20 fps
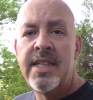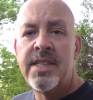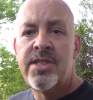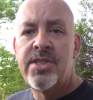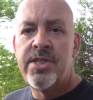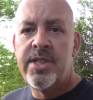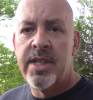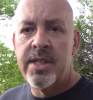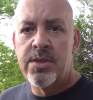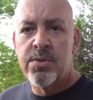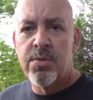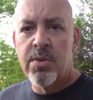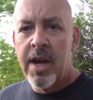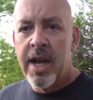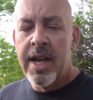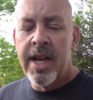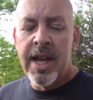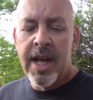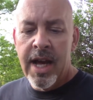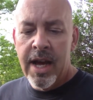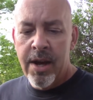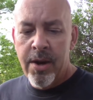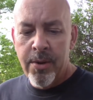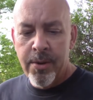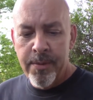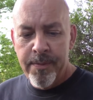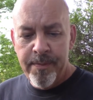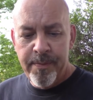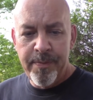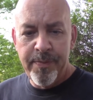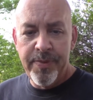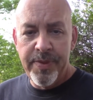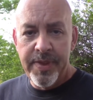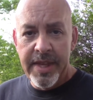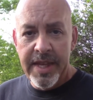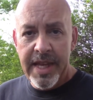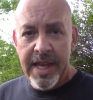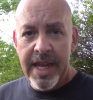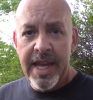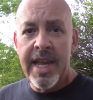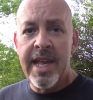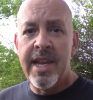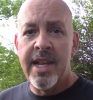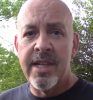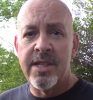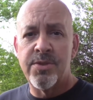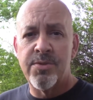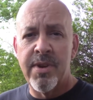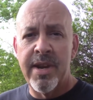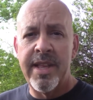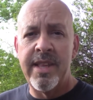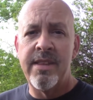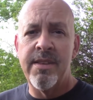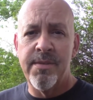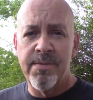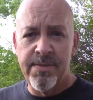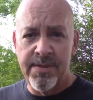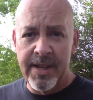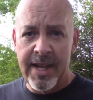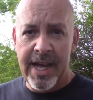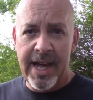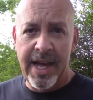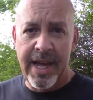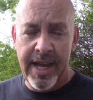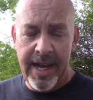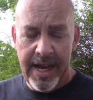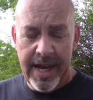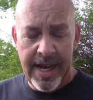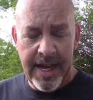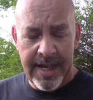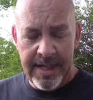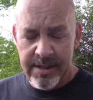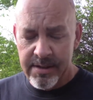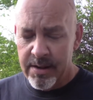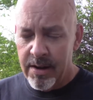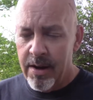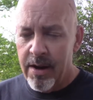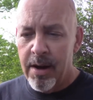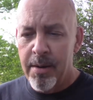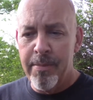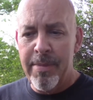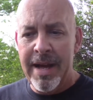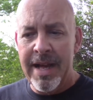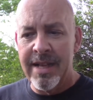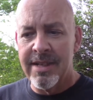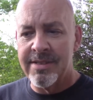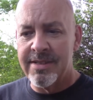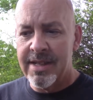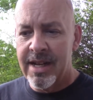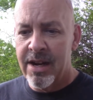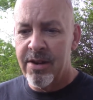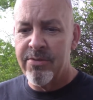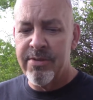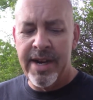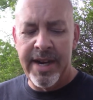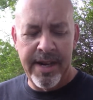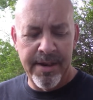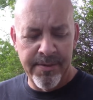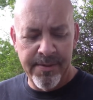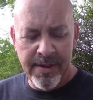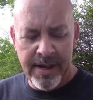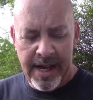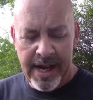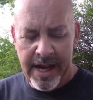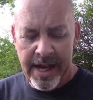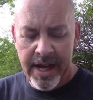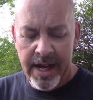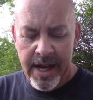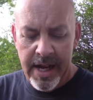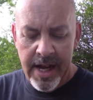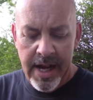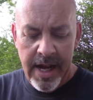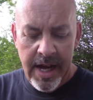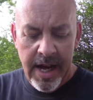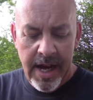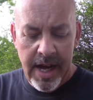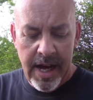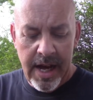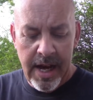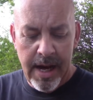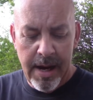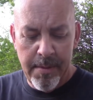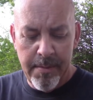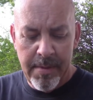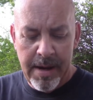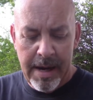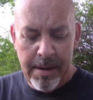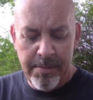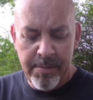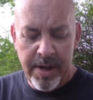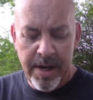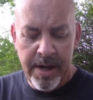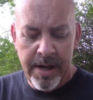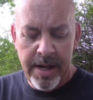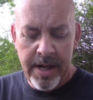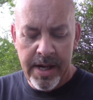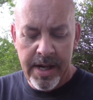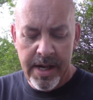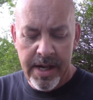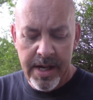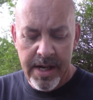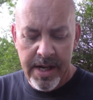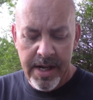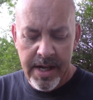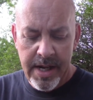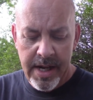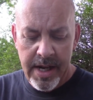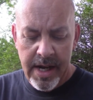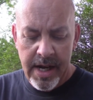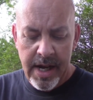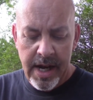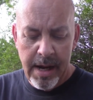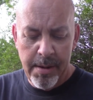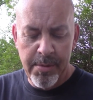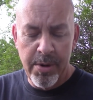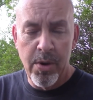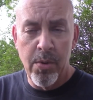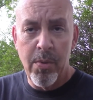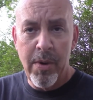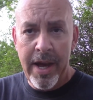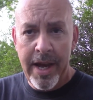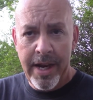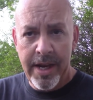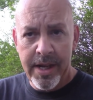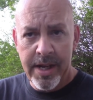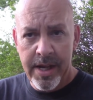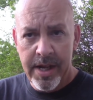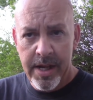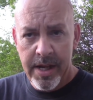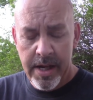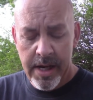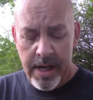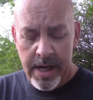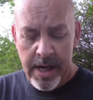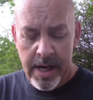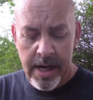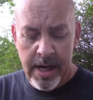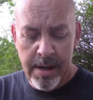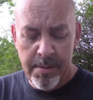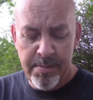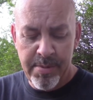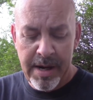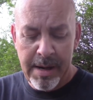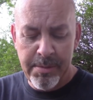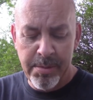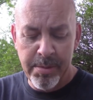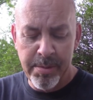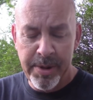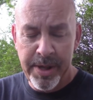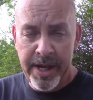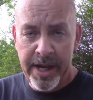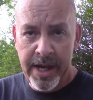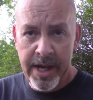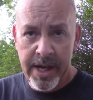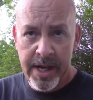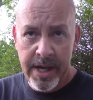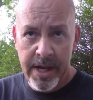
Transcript: sits right now, it is ready to fly. It's all balanced out, ready to fly. Um, I'm gonna, I'm gonna wait. Uh, probably,